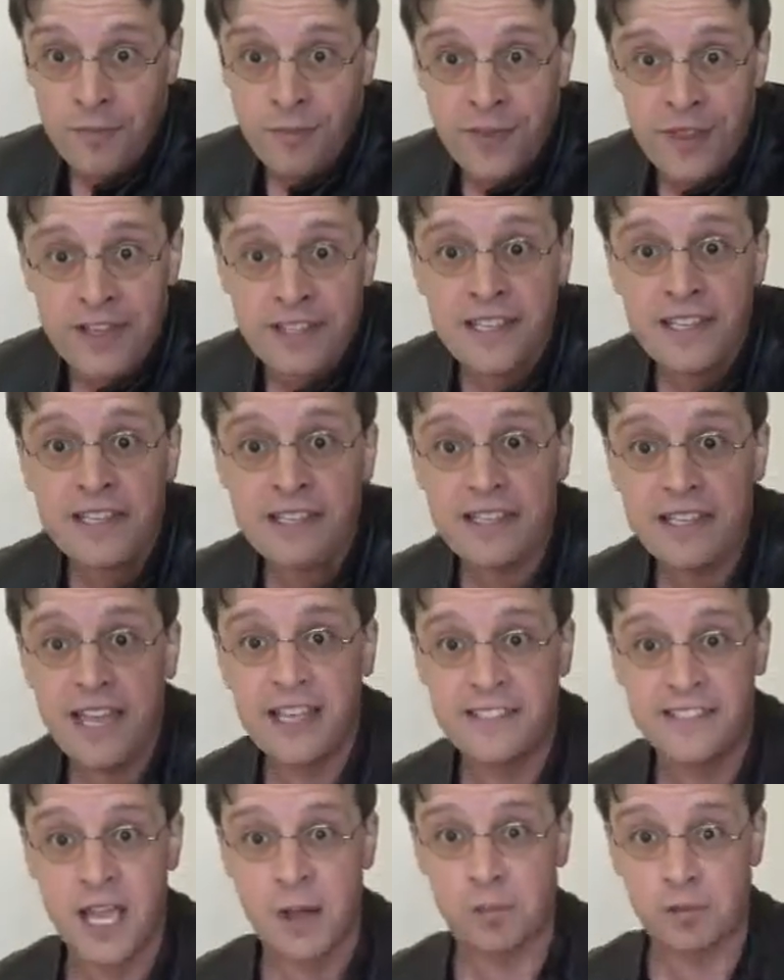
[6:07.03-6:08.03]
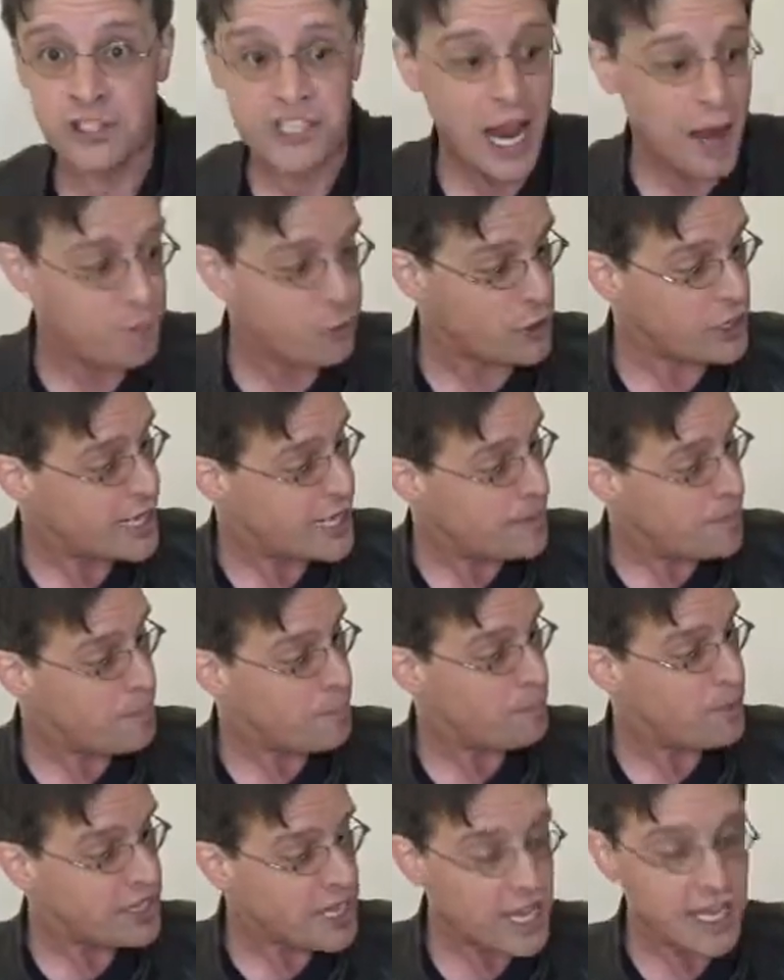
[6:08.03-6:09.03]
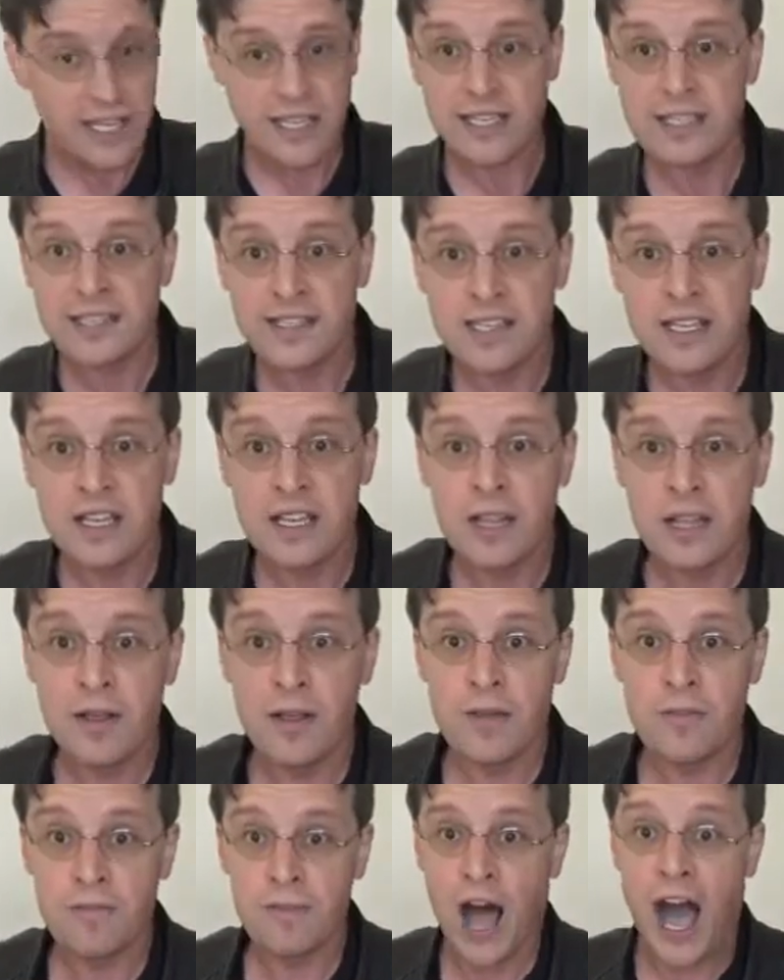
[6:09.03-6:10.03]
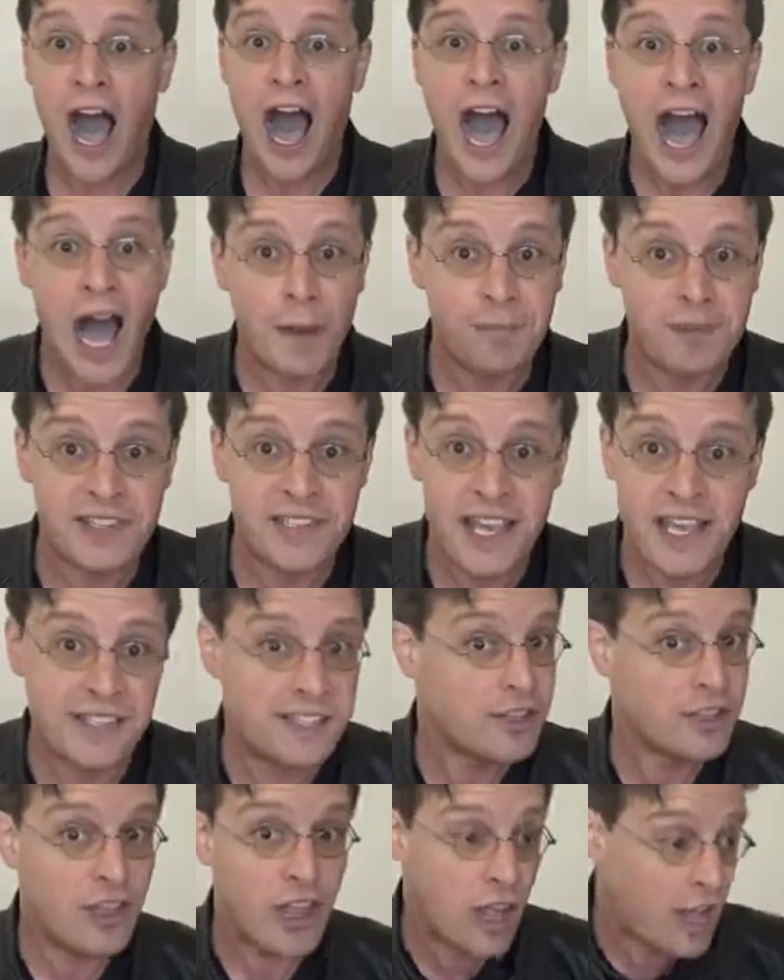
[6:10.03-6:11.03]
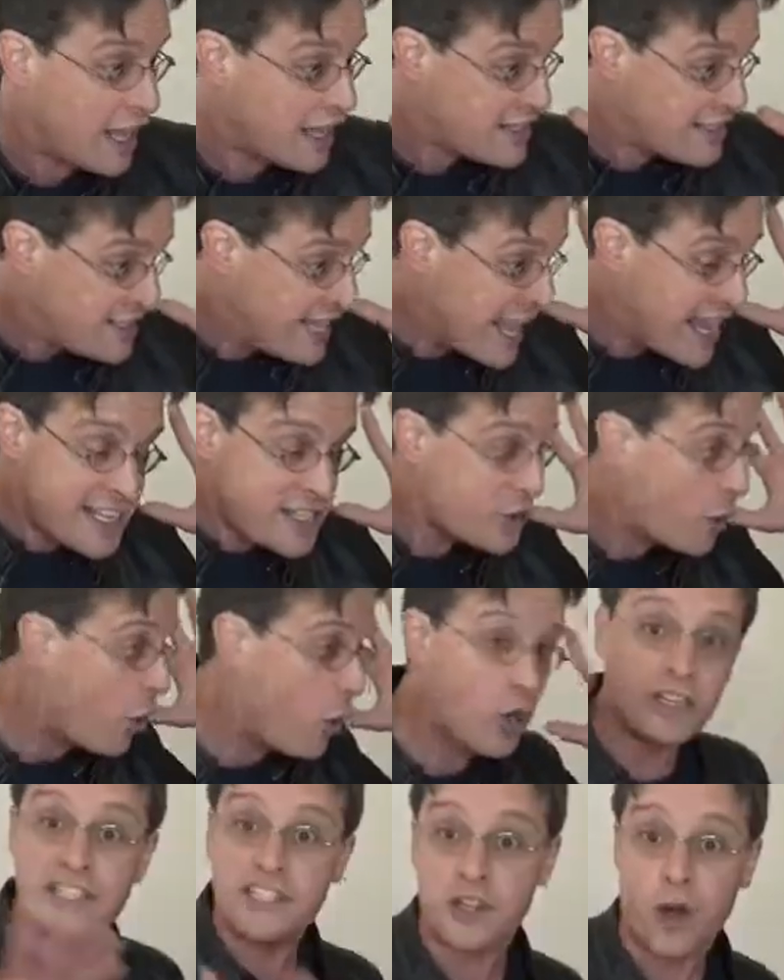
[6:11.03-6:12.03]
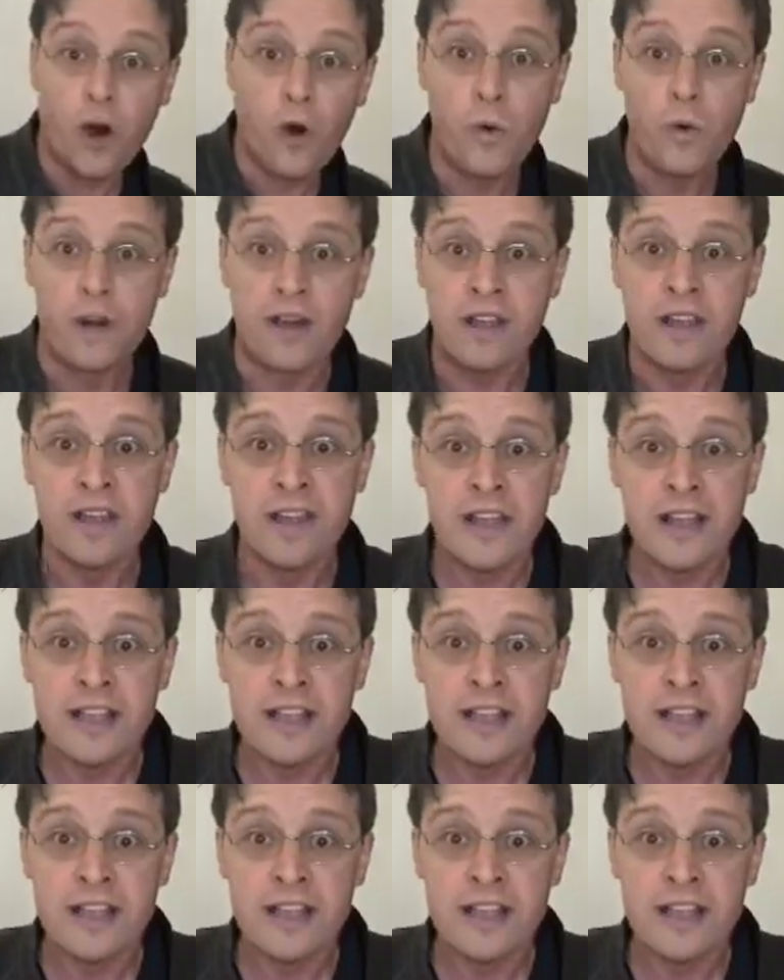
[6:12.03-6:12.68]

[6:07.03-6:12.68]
This is like double jeopardy, because hops is a taste all its own.